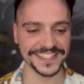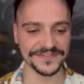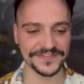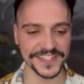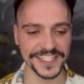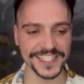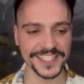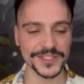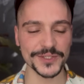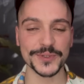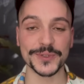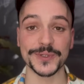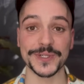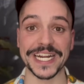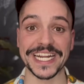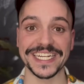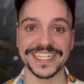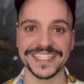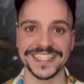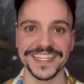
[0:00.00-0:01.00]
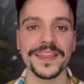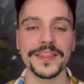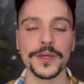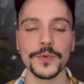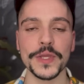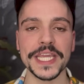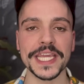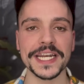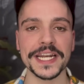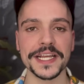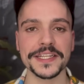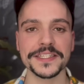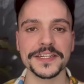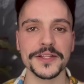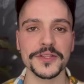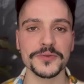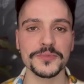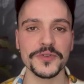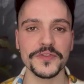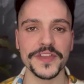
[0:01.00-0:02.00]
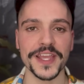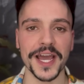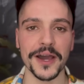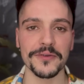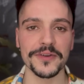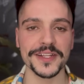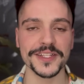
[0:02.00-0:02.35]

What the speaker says: Feels great. The Weeknd has another movie out.